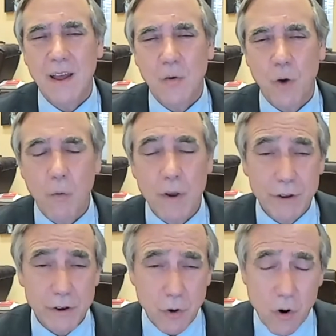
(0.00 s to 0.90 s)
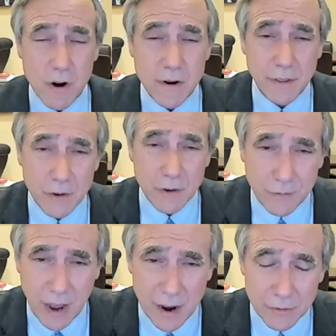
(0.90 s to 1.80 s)
Well, we've ignored their
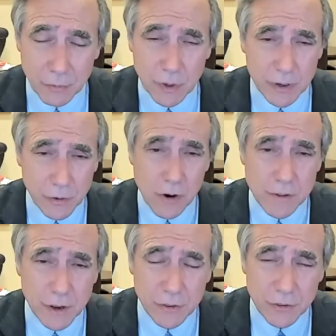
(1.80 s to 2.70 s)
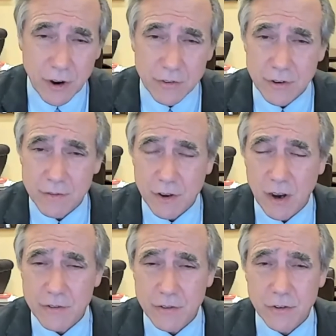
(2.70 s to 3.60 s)
advice. We ignored the construction of the
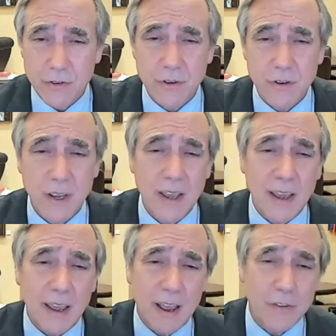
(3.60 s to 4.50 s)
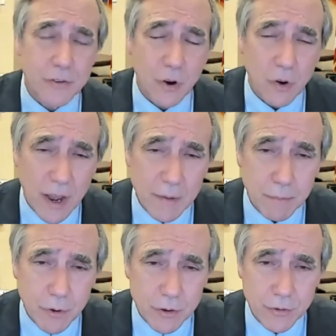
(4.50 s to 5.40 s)
Constitution. And so I
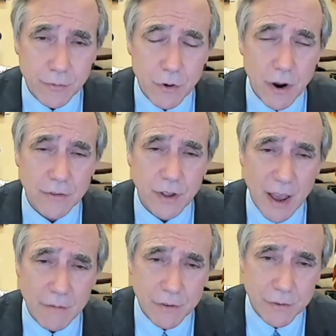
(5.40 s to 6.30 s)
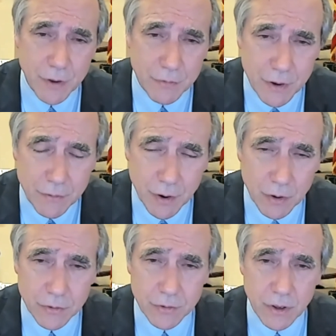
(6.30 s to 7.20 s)
pushed for us to have these 50
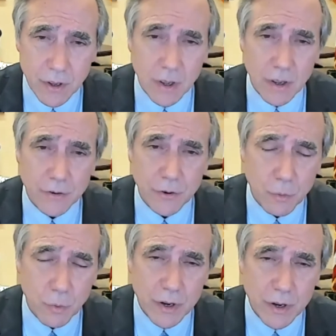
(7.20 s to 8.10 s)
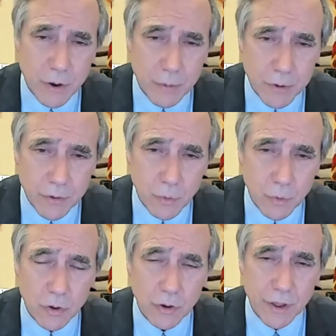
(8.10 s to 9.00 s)
votes to reinterpret the
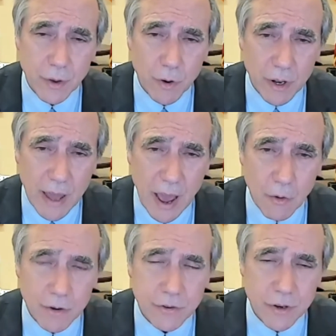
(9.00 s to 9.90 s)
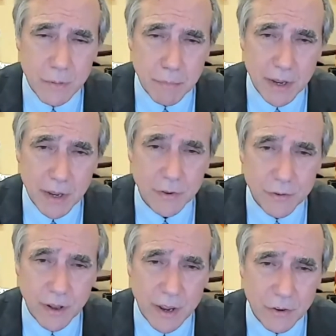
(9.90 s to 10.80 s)
rule that would allow us to debate this
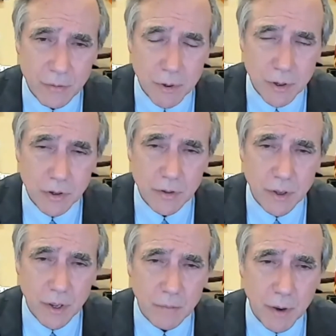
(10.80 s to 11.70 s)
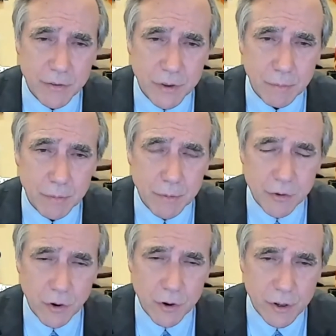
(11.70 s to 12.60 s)
election bill by simple
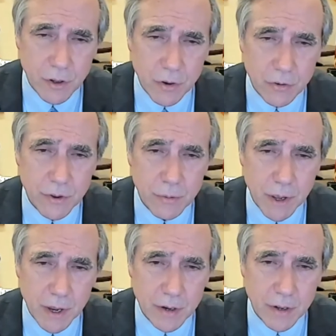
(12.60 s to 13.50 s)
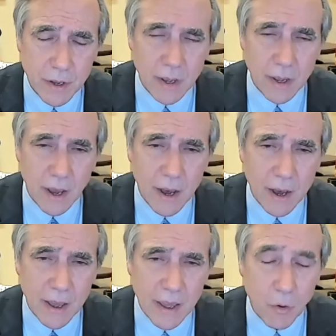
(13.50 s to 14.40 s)
majority, close debate,
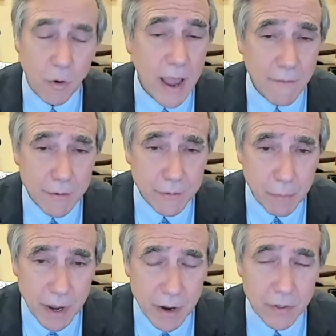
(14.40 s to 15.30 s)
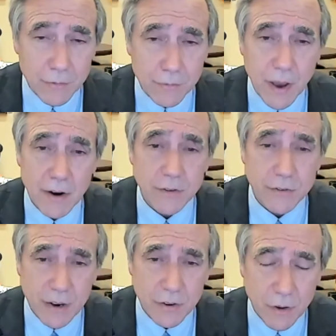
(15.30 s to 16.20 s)
or have a debate on the
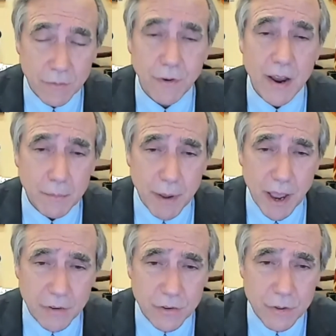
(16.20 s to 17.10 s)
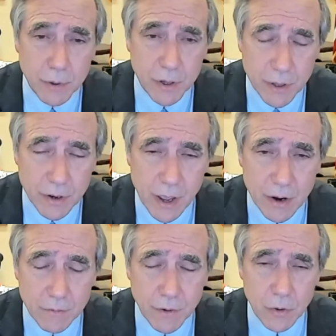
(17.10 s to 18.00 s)
final passage of the bill and
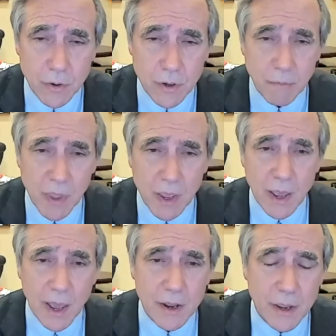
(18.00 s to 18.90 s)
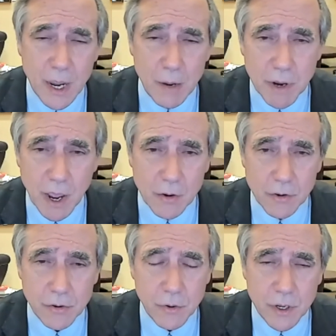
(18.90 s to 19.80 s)
a vote. And it came down
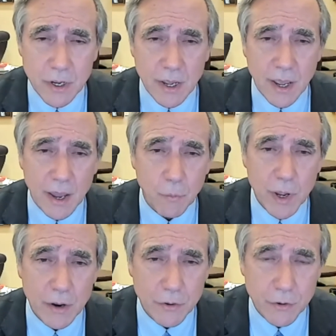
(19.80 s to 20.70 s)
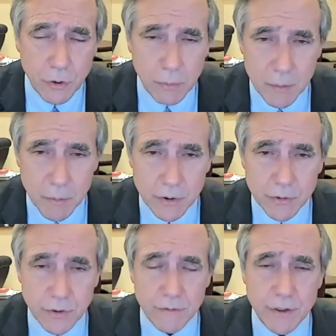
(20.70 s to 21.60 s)
to it, and we had 2
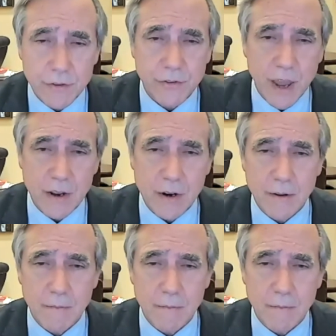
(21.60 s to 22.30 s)
members of the Senate.